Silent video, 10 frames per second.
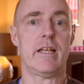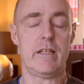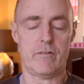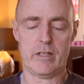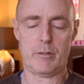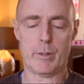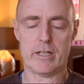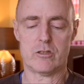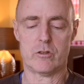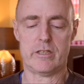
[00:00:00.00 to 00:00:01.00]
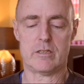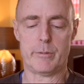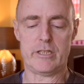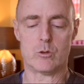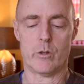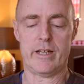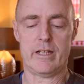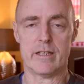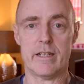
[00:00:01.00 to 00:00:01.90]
EV battery to be drained